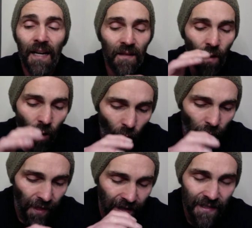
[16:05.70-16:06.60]
And the
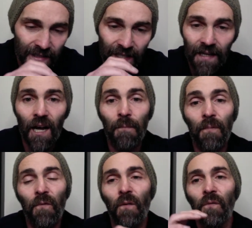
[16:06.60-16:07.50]
whole thing is set
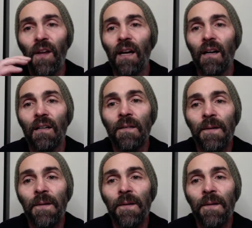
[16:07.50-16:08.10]
up for fear.